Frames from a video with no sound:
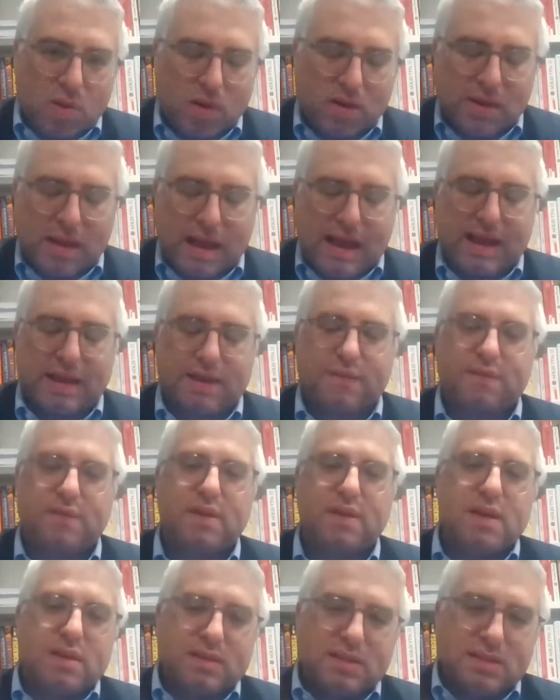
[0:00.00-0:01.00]
your life
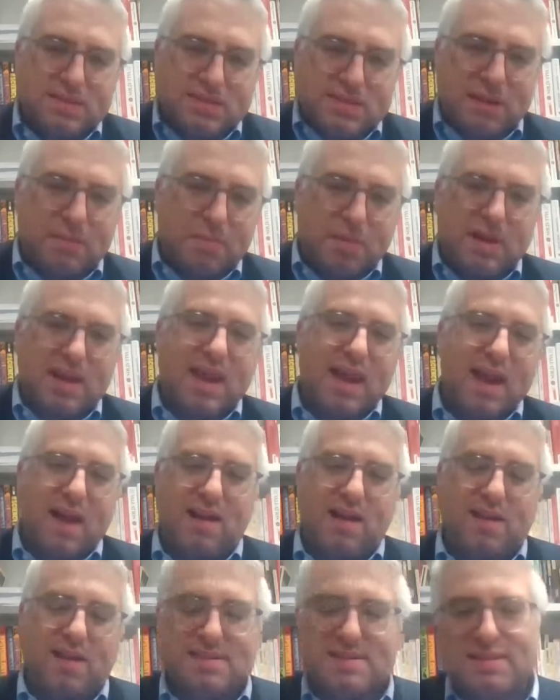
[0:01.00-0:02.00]
to somebody
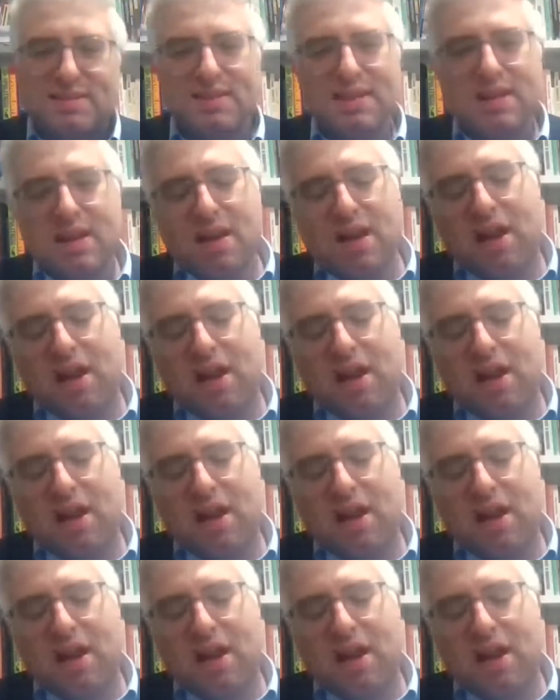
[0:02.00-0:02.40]
else,